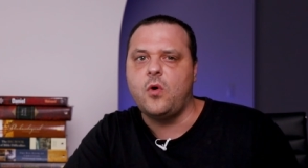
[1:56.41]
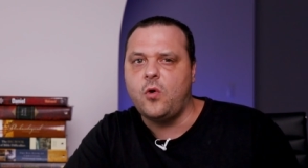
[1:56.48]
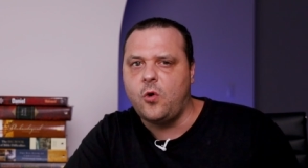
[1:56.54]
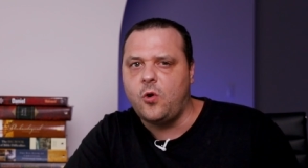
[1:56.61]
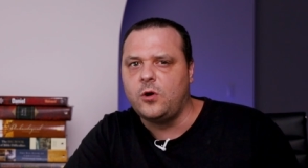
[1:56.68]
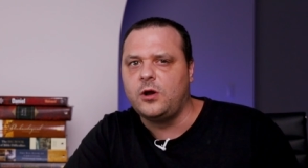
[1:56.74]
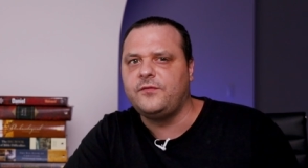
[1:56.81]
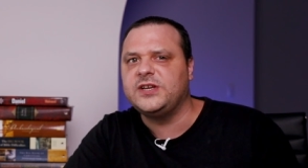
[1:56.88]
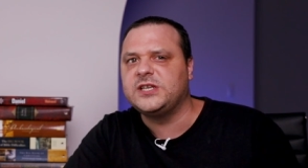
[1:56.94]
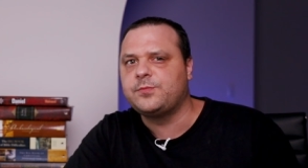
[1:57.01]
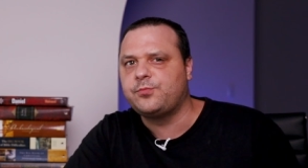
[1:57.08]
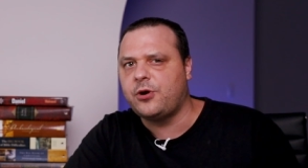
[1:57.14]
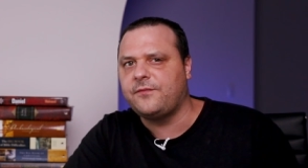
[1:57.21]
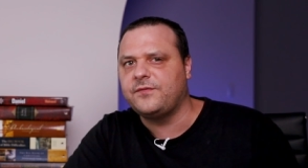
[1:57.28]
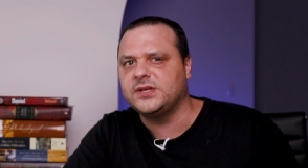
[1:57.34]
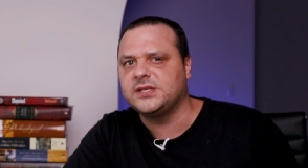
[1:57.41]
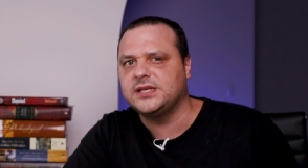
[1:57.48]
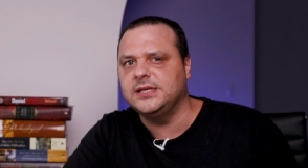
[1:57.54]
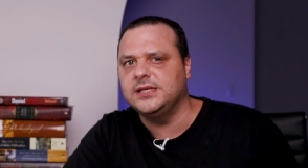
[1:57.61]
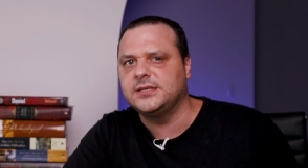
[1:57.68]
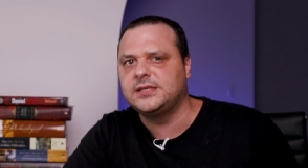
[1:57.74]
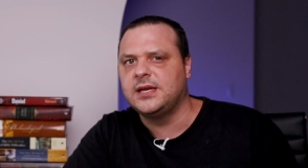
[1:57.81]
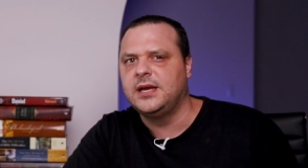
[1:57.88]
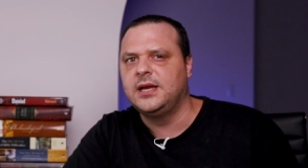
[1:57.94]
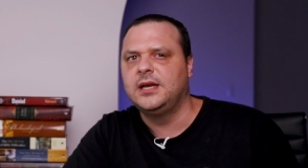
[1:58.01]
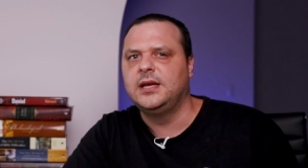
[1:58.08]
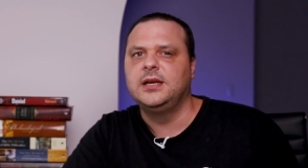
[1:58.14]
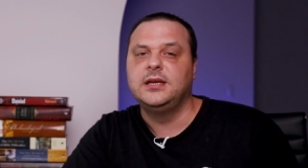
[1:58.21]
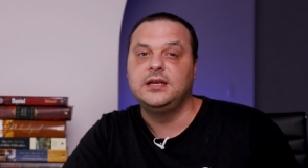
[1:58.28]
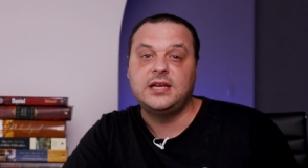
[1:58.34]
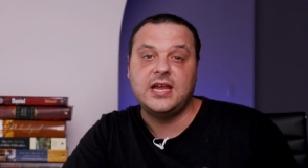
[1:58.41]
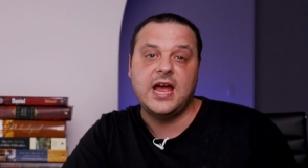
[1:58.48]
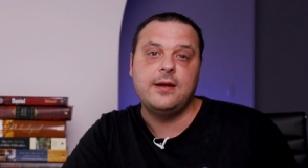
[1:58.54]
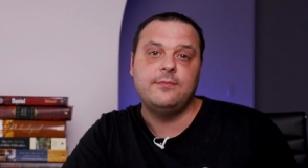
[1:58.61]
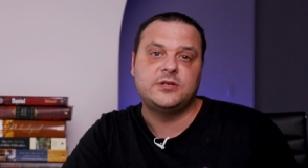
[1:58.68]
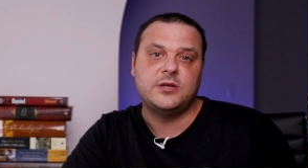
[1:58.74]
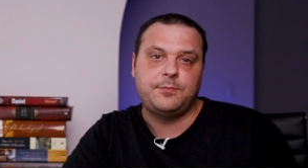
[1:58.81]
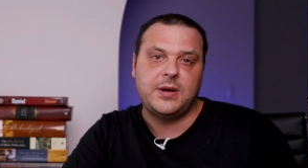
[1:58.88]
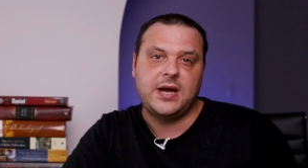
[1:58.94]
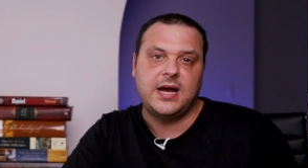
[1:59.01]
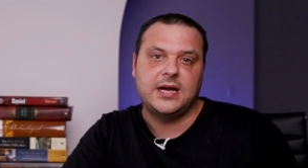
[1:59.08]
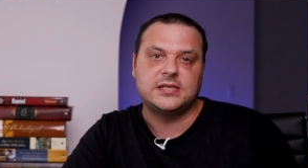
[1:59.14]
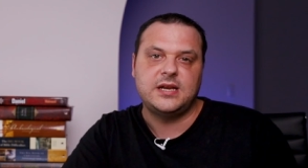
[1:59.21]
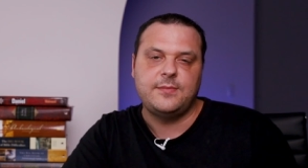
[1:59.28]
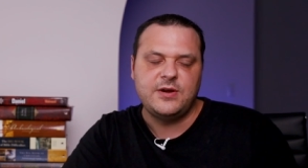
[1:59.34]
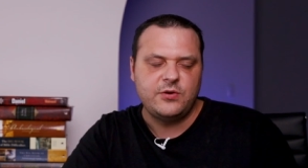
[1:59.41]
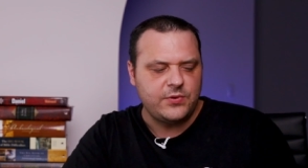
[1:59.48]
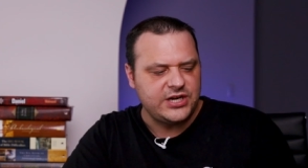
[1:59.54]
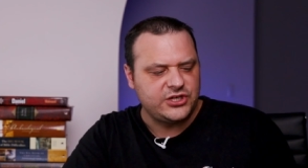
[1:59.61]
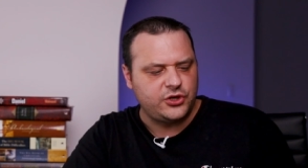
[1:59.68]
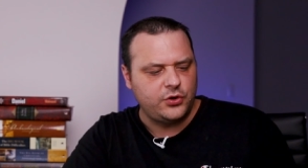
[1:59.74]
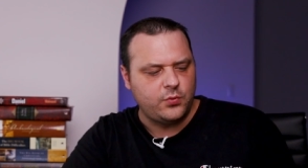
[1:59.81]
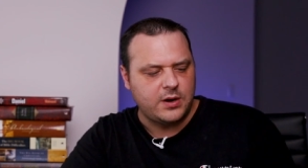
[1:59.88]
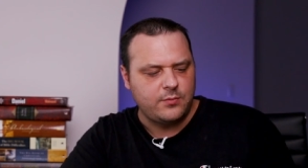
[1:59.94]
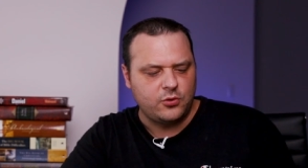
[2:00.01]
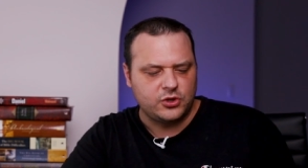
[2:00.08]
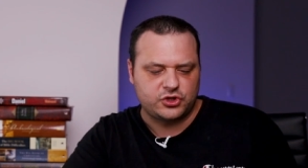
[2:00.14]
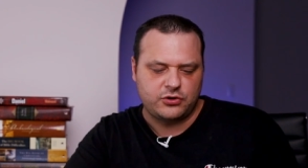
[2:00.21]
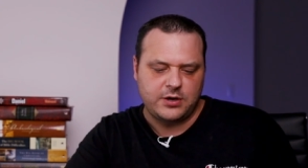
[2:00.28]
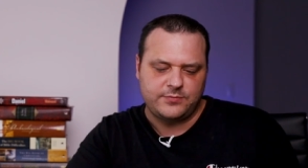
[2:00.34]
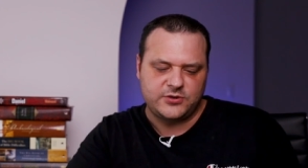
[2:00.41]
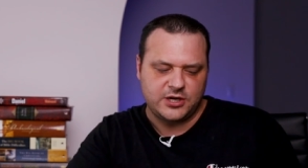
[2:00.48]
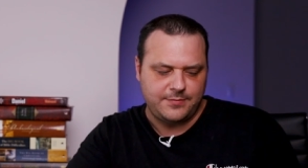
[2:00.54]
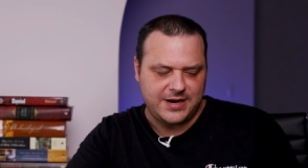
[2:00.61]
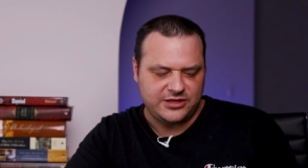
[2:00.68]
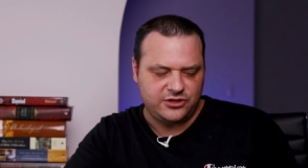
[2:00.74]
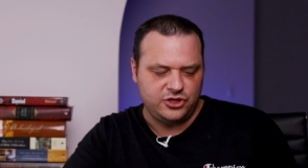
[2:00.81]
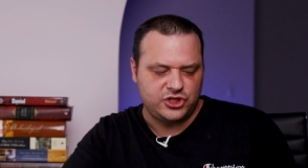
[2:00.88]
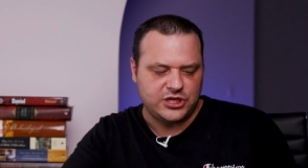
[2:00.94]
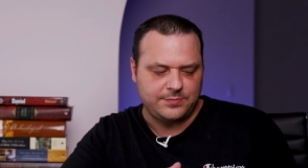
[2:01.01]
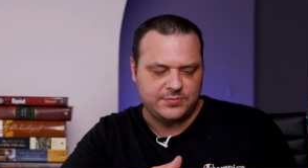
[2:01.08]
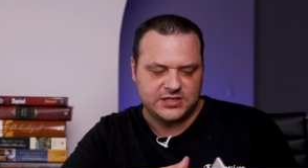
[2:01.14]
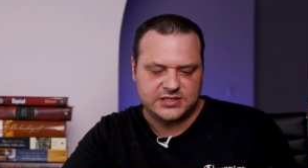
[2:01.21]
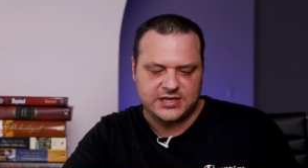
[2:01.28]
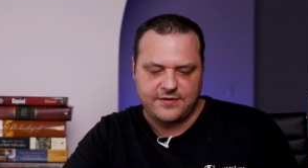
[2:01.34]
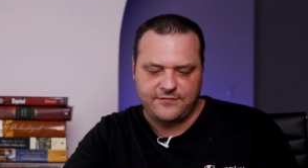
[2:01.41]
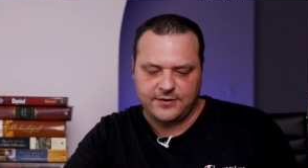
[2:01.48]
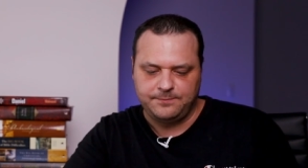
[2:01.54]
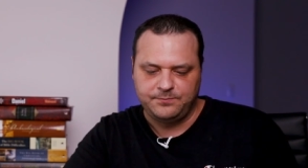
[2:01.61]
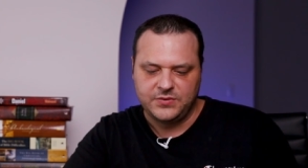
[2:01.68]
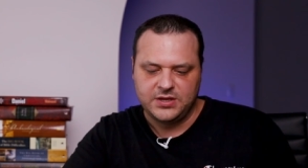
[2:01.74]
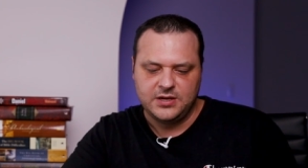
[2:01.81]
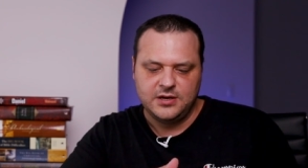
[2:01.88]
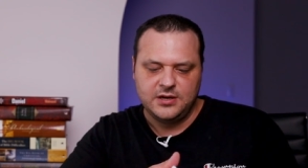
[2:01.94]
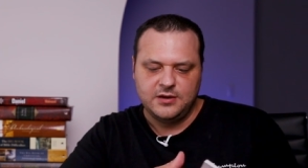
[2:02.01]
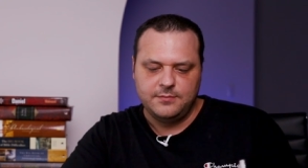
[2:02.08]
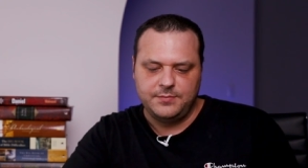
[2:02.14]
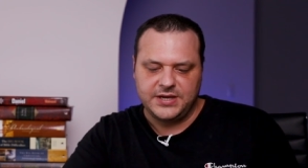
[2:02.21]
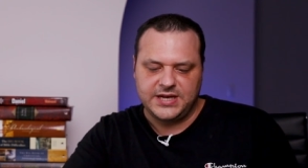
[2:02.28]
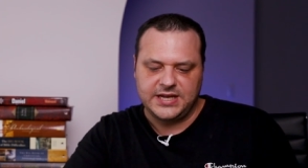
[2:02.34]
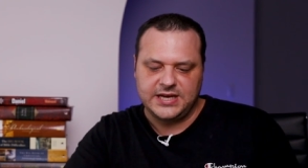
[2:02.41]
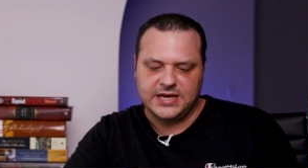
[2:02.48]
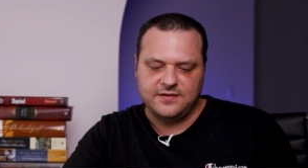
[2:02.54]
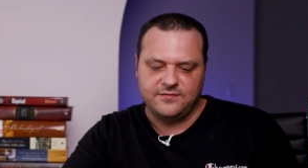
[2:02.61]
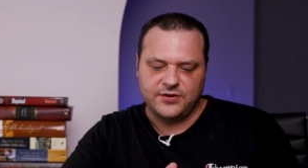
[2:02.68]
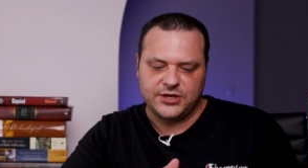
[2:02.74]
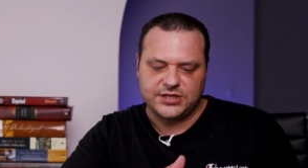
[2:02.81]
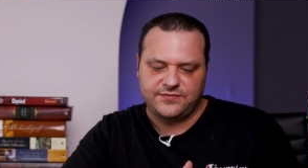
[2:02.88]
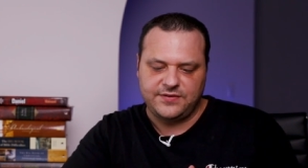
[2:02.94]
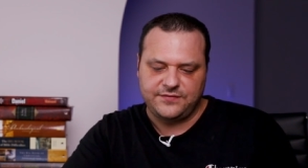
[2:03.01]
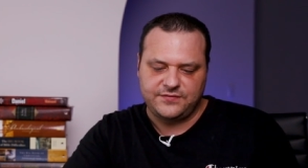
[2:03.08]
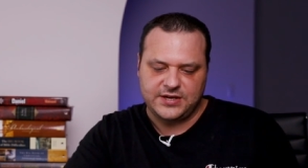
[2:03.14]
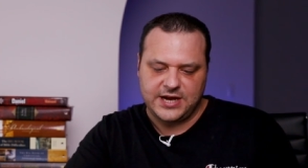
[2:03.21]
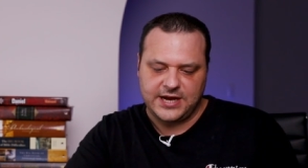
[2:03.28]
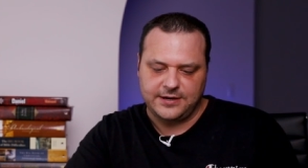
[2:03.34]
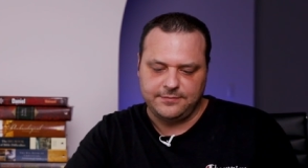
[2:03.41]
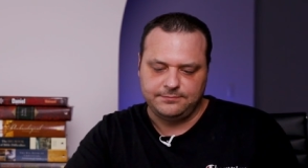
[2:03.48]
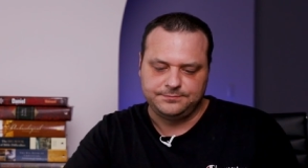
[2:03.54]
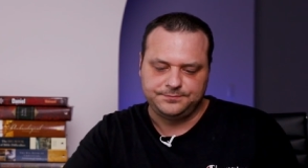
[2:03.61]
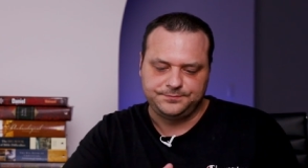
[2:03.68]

All of his prophecies came to pass. Let me read to you one more scripture, Matthew chapter 7, beginning in verse 15.